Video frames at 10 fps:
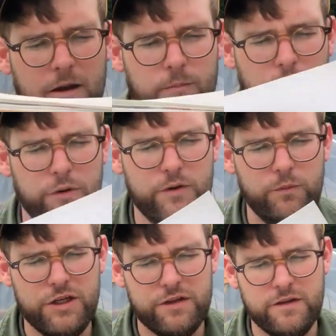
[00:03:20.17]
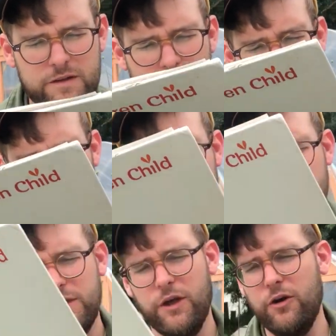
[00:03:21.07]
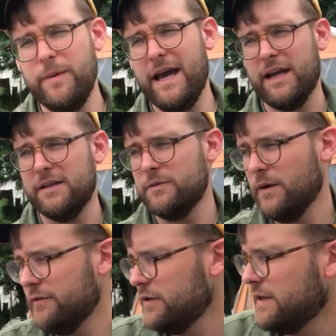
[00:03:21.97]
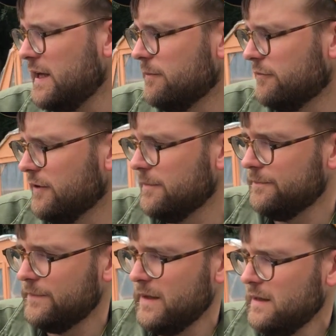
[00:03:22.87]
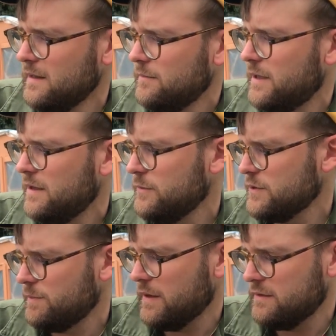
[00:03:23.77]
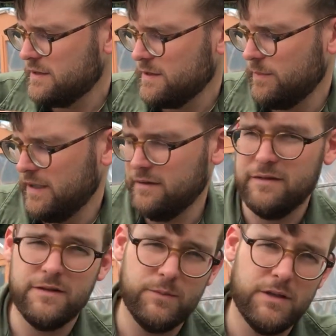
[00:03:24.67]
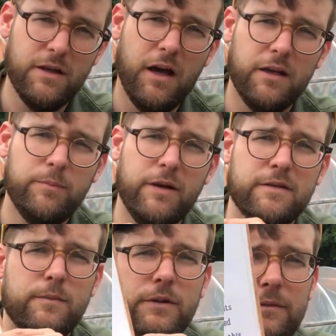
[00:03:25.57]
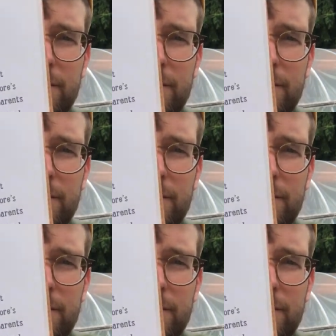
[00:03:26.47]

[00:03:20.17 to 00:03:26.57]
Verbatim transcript: Elmore Green wished that the small person would go back to wherever it came from, but Elmore's parents explained that this was not possible.